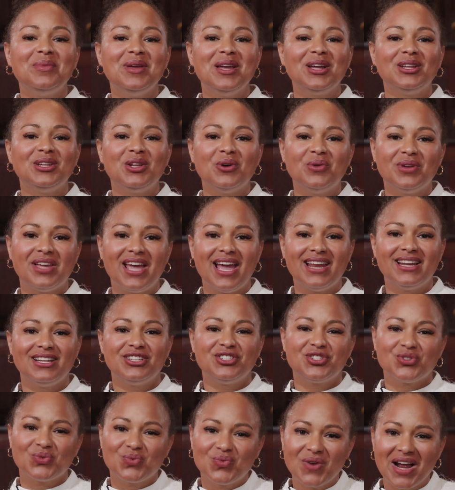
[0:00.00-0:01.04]
being located
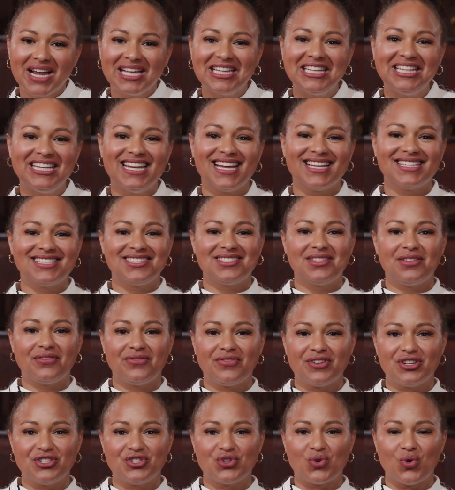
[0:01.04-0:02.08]
directly next to the
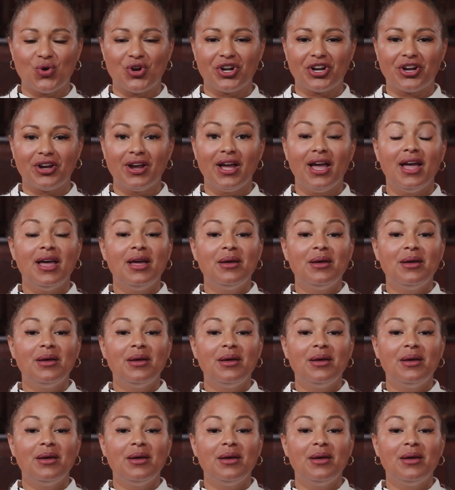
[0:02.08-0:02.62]
French Quarter,